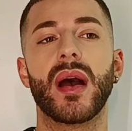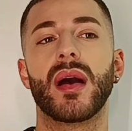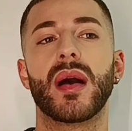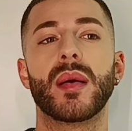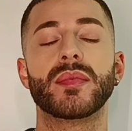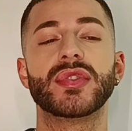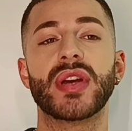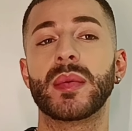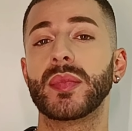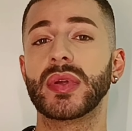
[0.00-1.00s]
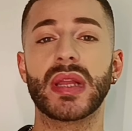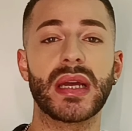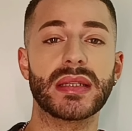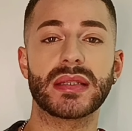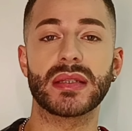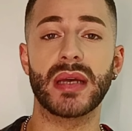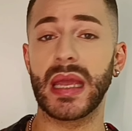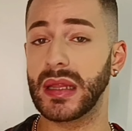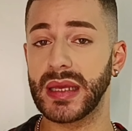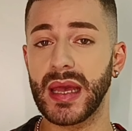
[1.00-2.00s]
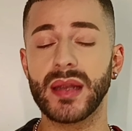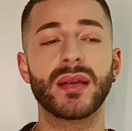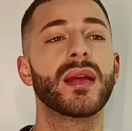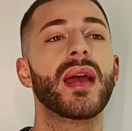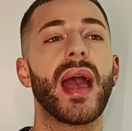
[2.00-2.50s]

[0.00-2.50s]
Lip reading: Terry Mugler's Alien,